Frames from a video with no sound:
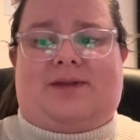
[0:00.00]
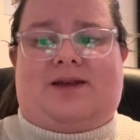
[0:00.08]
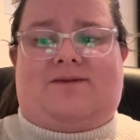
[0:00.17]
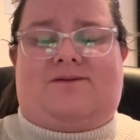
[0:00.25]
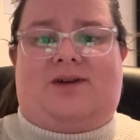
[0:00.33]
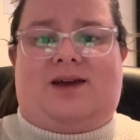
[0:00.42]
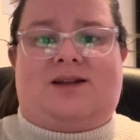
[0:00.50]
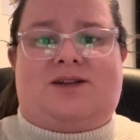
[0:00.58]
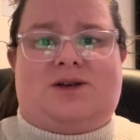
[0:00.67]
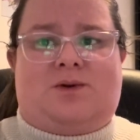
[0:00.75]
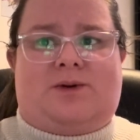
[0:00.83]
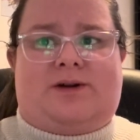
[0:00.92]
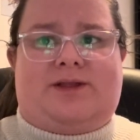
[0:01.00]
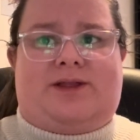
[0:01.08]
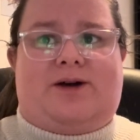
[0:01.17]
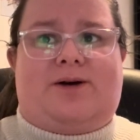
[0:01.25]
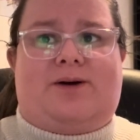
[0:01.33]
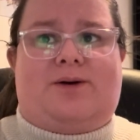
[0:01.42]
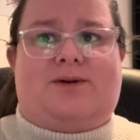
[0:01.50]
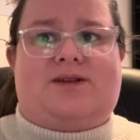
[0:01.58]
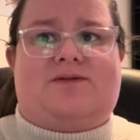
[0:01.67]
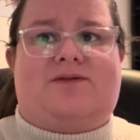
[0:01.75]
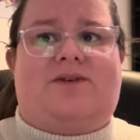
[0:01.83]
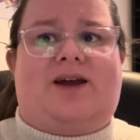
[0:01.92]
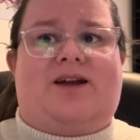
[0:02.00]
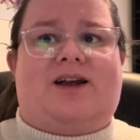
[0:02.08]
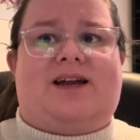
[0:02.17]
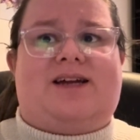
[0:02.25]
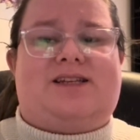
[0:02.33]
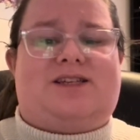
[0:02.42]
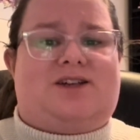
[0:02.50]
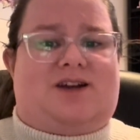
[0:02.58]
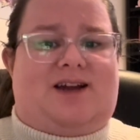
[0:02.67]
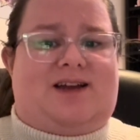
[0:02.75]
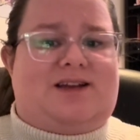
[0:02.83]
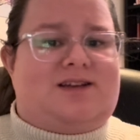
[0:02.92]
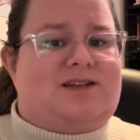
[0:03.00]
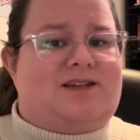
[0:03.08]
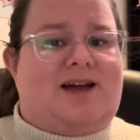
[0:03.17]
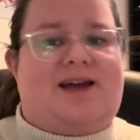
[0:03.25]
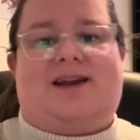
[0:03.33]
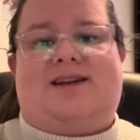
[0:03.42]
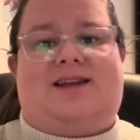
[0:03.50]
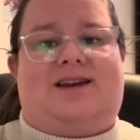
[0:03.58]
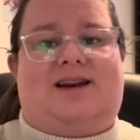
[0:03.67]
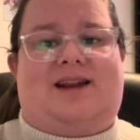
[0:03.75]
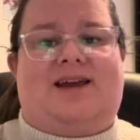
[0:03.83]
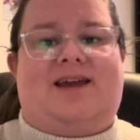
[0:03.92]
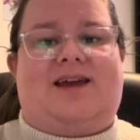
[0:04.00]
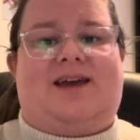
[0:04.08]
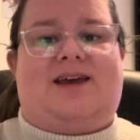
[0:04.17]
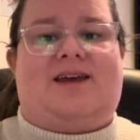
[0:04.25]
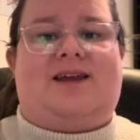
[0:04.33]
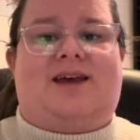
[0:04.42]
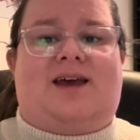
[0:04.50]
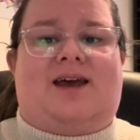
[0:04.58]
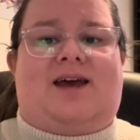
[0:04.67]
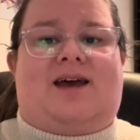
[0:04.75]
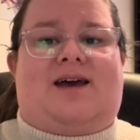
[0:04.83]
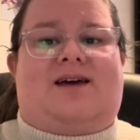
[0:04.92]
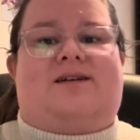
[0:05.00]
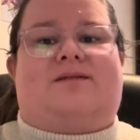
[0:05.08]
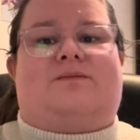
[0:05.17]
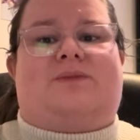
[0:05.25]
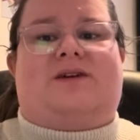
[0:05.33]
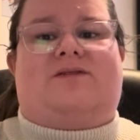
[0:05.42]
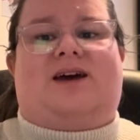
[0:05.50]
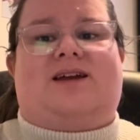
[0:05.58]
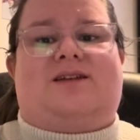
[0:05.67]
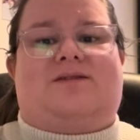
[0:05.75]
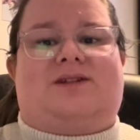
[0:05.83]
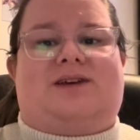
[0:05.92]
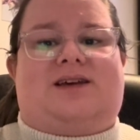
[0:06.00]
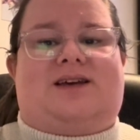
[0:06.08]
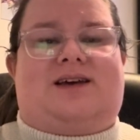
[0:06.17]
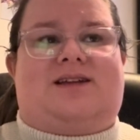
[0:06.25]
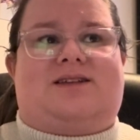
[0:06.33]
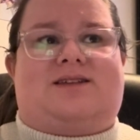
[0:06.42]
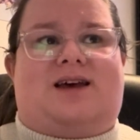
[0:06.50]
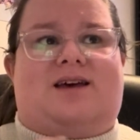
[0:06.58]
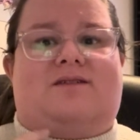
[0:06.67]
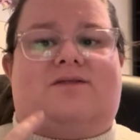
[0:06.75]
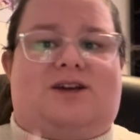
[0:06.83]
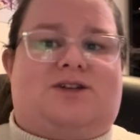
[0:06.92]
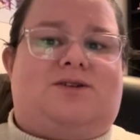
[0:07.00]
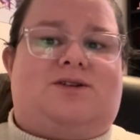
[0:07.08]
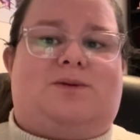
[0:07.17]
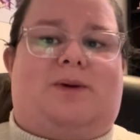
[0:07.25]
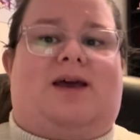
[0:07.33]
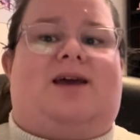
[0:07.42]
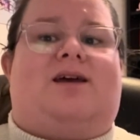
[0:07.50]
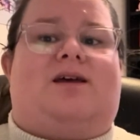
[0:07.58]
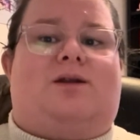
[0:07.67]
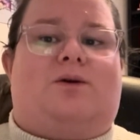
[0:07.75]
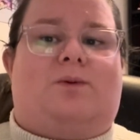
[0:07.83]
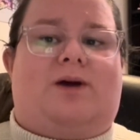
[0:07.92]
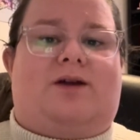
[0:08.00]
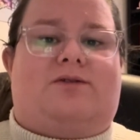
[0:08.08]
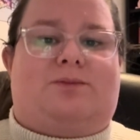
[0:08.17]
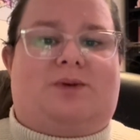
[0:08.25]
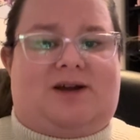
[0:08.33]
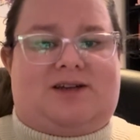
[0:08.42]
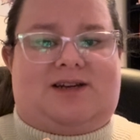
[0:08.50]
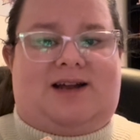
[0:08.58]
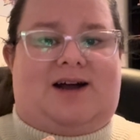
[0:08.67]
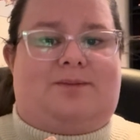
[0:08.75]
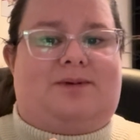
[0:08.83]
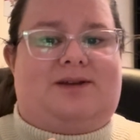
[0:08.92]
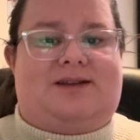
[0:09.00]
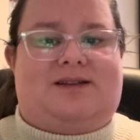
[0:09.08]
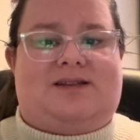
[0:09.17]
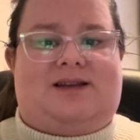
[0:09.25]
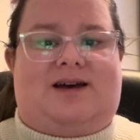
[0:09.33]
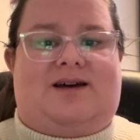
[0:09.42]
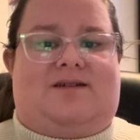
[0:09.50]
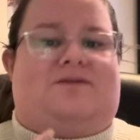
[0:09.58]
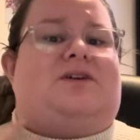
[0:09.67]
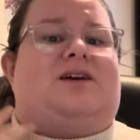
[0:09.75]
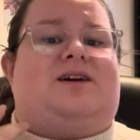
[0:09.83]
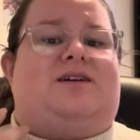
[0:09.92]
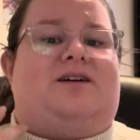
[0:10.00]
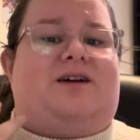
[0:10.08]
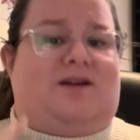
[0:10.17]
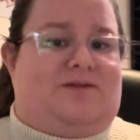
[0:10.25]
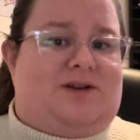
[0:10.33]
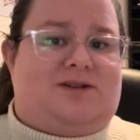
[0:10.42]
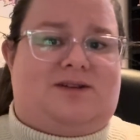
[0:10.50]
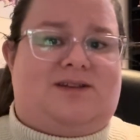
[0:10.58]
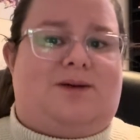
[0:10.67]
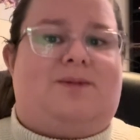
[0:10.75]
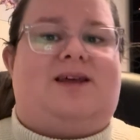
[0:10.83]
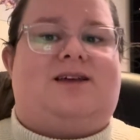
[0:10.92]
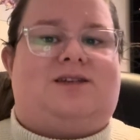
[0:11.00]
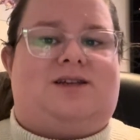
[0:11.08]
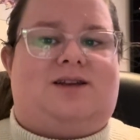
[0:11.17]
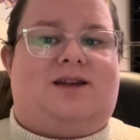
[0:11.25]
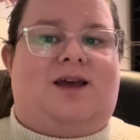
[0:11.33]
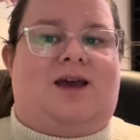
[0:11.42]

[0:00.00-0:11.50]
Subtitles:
Vanishing World though was very strange and I didn't like it. Effectively, it's set in a fictional Japan where reproduction happens via artificial insemination,